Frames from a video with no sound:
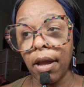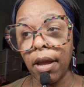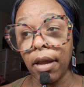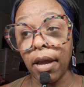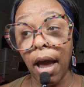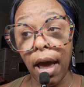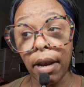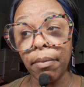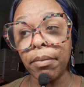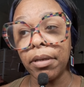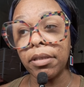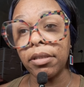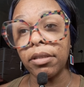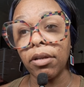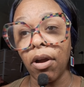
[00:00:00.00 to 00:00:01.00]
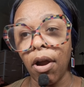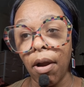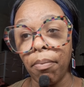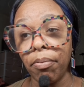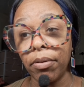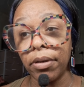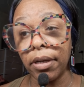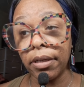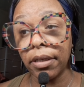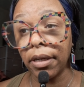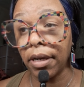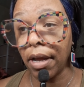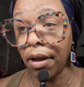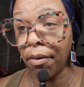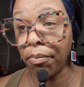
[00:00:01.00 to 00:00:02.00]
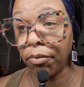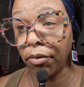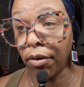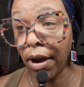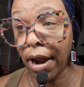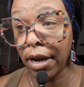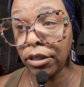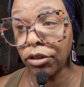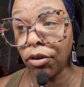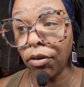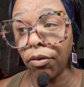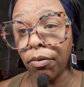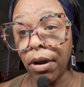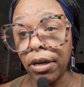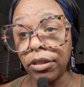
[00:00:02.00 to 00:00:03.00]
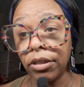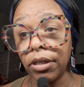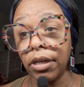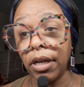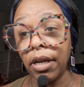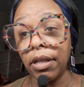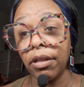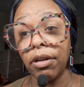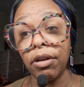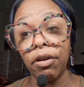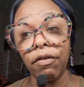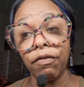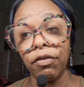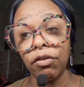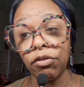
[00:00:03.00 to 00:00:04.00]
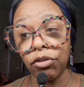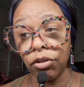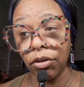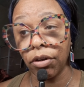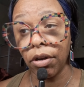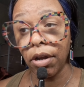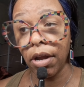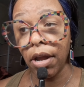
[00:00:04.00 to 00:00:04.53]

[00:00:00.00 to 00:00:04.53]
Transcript: economists are predicting a crash or correction in the near future.